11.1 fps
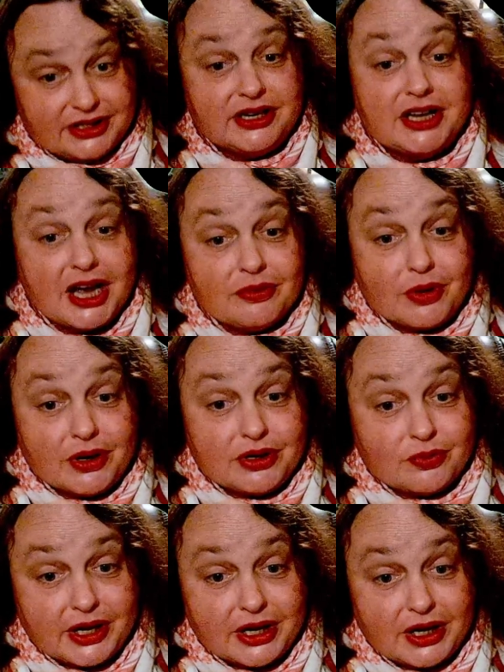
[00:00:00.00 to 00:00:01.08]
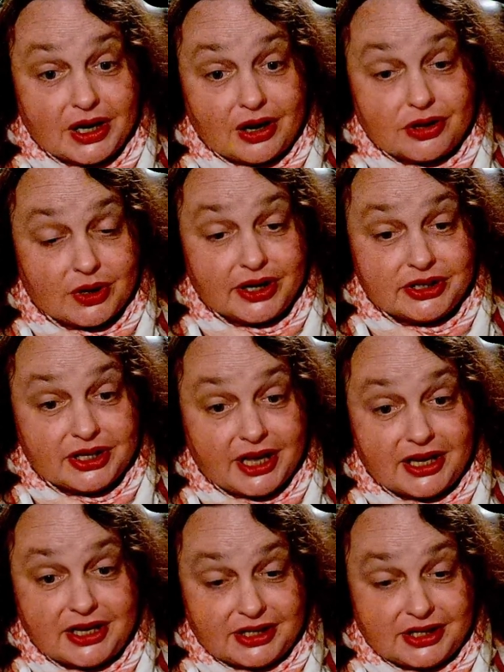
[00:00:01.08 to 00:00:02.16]
get what we are trying to get.
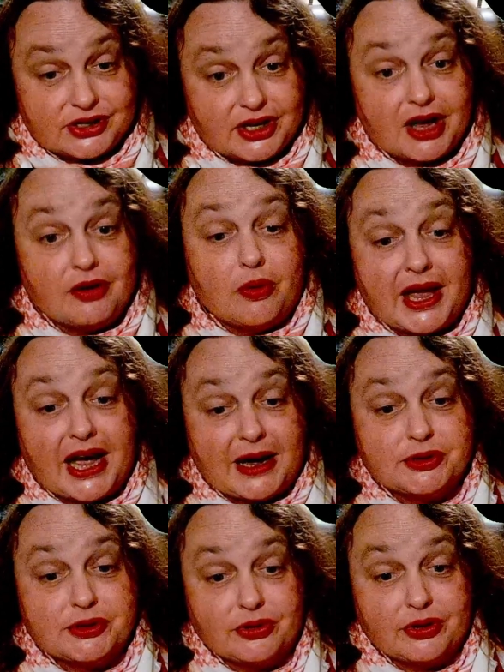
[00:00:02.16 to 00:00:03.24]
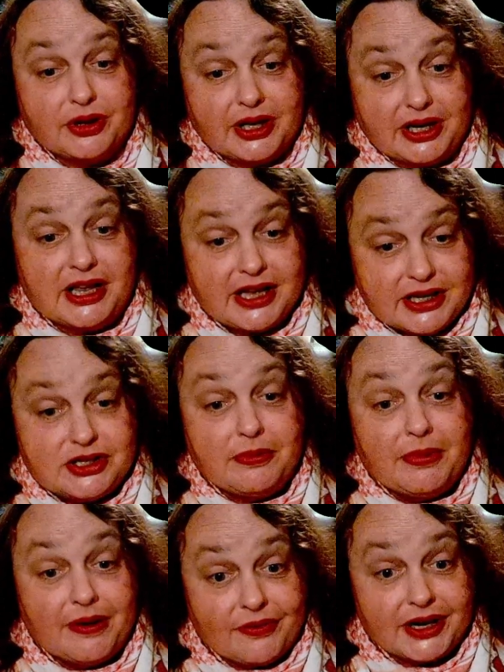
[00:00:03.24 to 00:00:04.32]
It doesn't get what we absolutely need to be
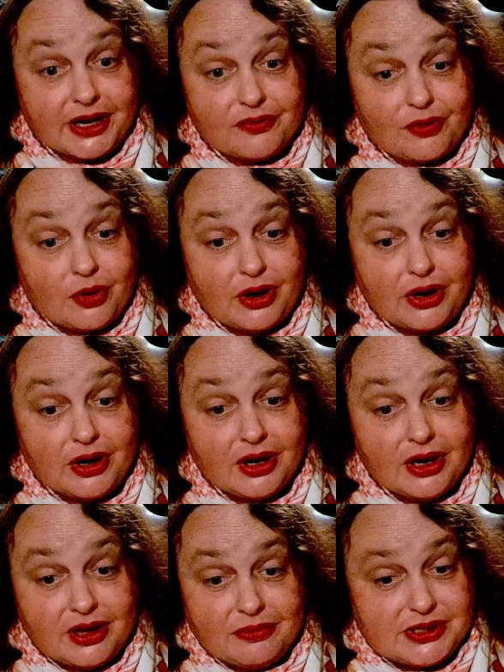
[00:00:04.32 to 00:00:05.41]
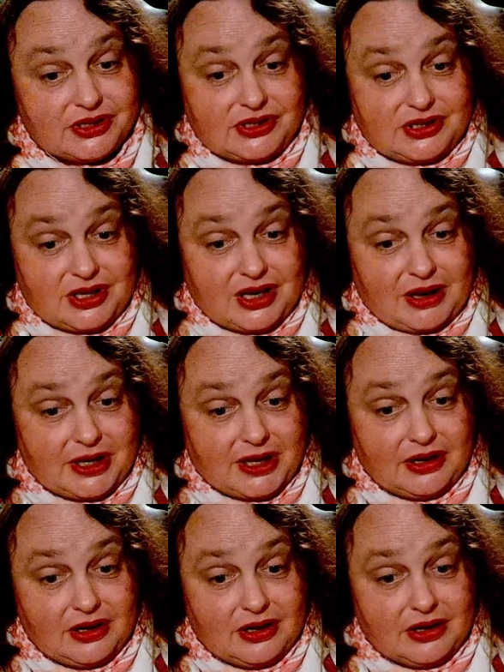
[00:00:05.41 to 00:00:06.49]
fighting for. Because, I
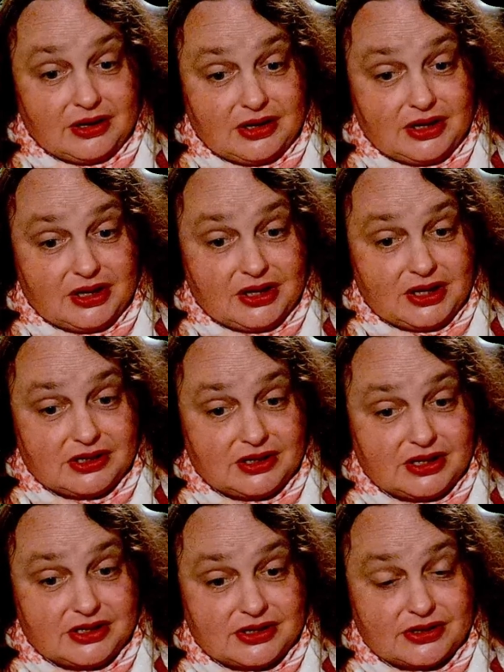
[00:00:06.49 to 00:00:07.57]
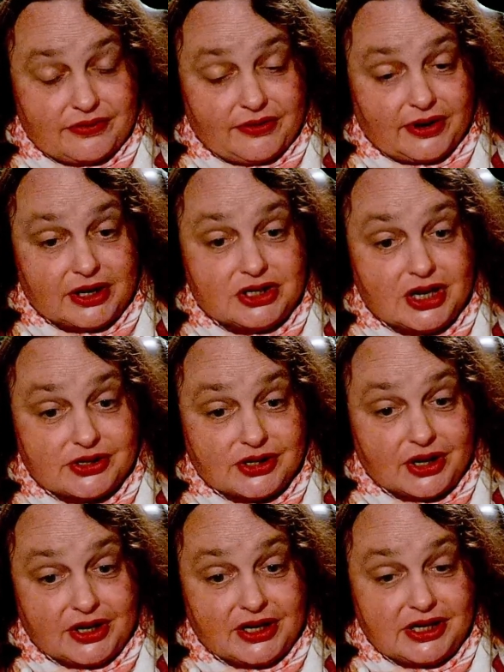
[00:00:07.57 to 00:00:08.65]
mean, this is a fucking genocide.
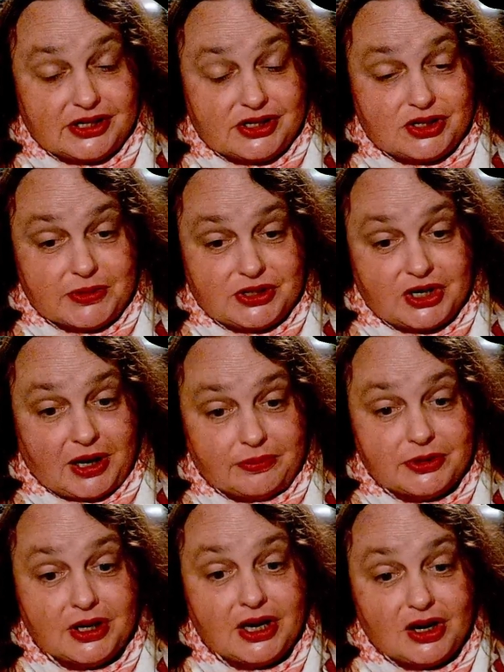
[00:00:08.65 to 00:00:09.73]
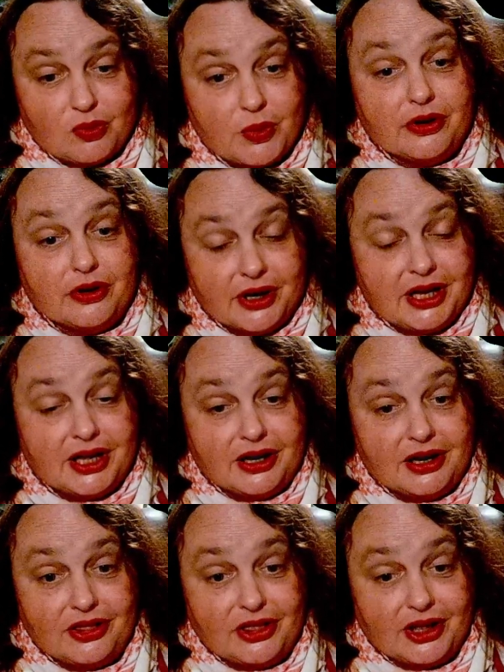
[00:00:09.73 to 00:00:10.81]
It needs to be stopped. We're in
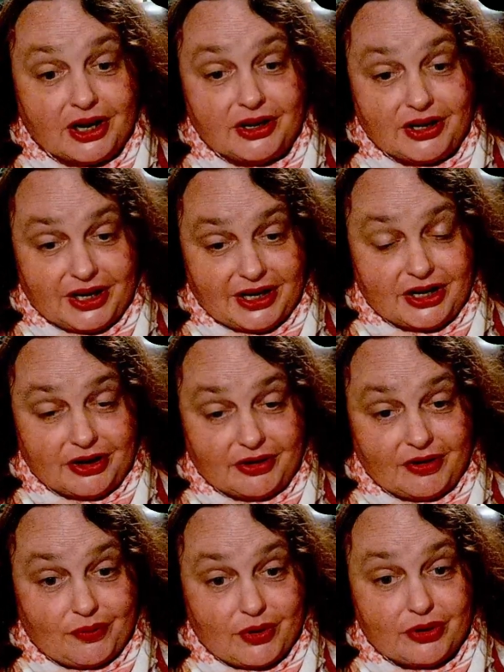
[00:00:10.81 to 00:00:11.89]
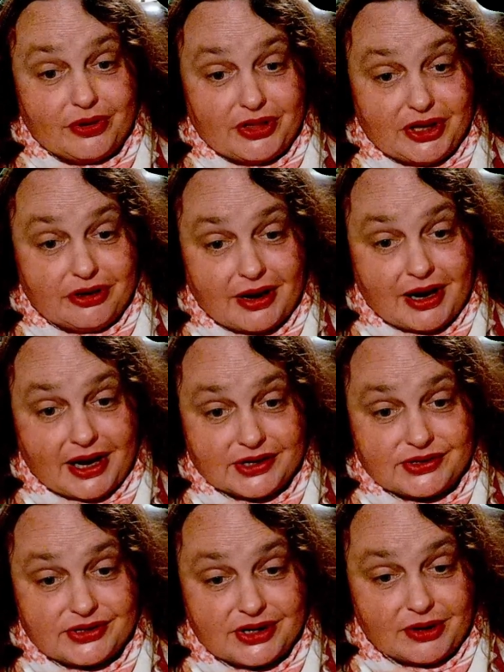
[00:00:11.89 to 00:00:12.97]
the country, you know, if you're in the
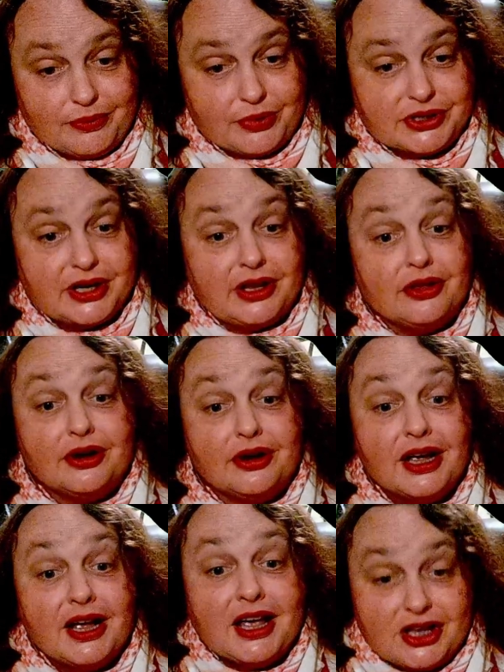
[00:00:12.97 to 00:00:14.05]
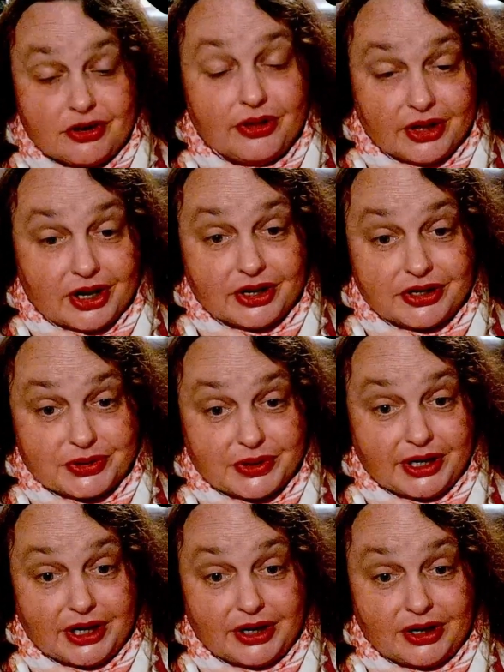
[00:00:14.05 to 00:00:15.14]
U.S. in particular, you're in the
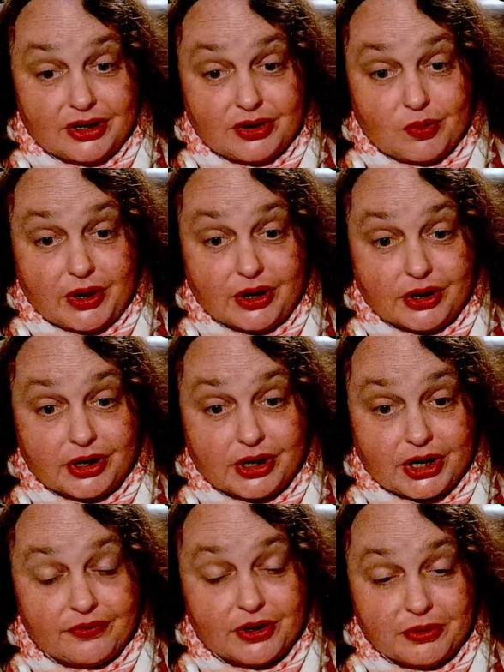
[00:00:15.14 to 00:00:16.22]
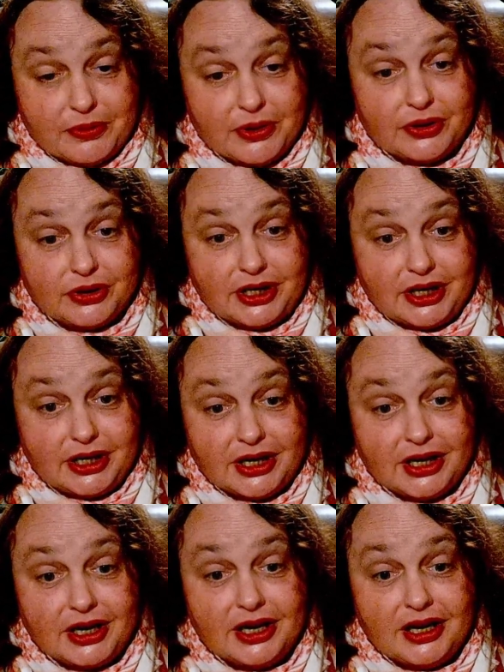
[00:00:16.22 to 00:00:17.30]
country where governability
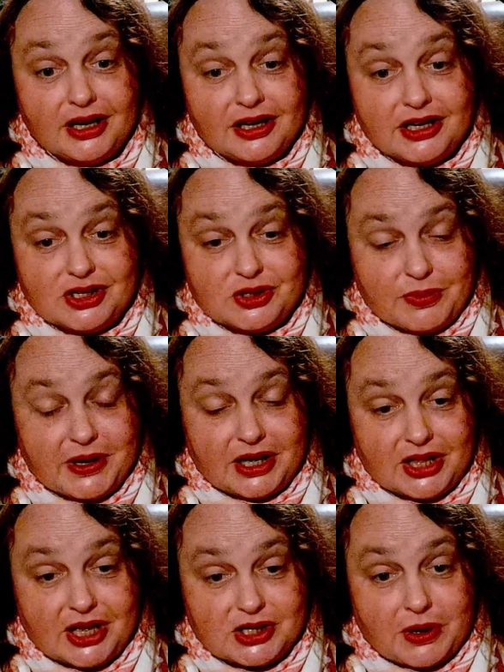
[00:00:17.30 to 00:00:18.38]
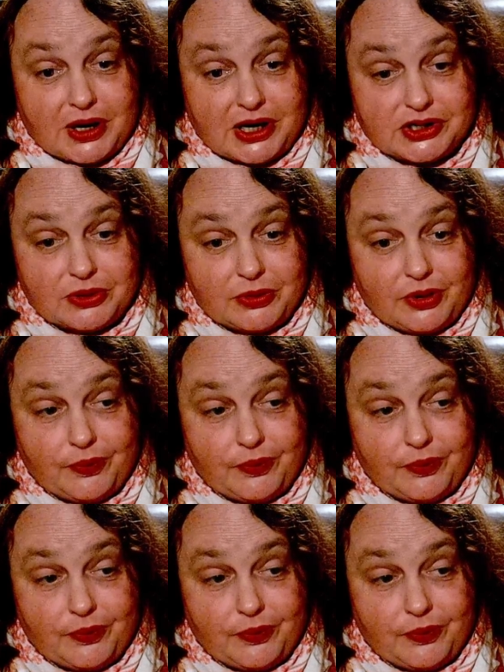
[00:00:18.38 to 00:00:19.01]
is making this possible.